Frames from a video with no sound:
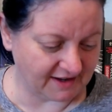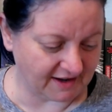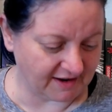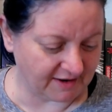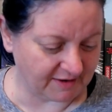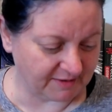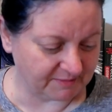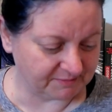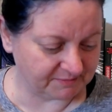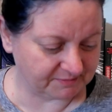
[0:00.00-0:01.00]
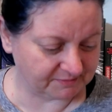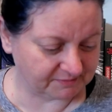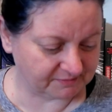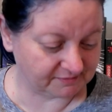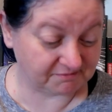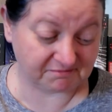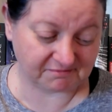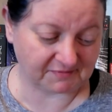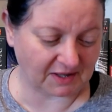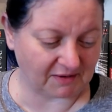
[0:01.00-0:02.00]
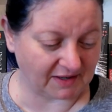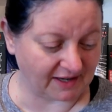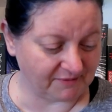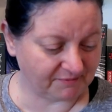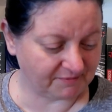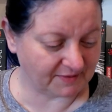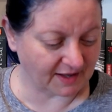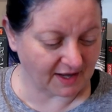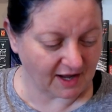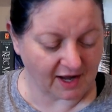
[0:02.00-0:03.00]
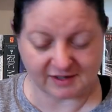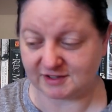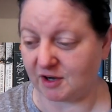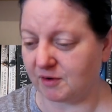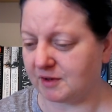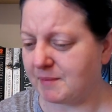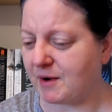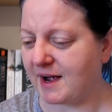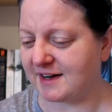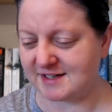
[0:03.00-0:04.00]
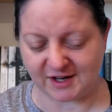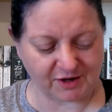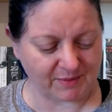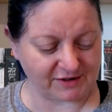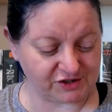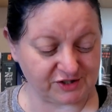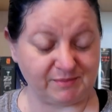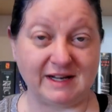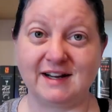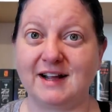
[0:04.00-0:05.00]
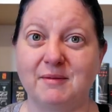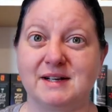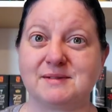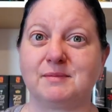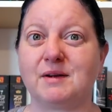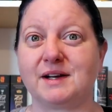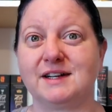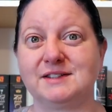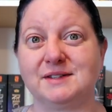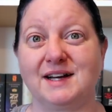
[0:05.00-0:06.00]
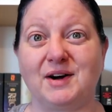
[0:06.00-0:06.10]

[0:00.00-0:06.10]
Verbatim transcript: um, okay. So let me go ahead and tell you about Just Beat It now because I'm probably going to do that